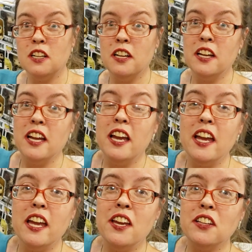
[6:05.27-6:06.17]
Why?
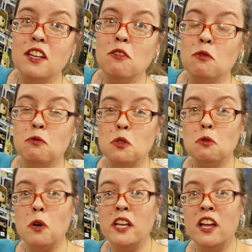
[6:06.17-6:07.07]
He lived
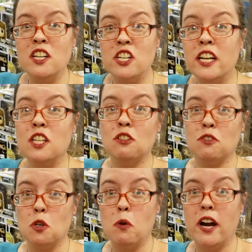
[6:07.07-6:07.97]
with Waylon Jennings
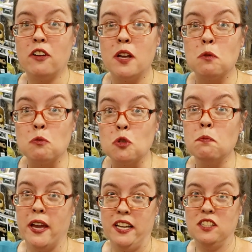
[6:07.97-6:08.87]
for a while. They were
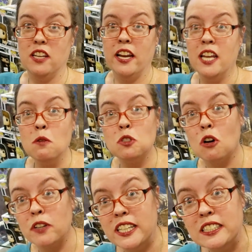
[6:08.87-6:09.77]
roommates, and he was
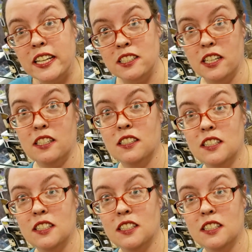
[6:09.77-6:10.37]
already addicted.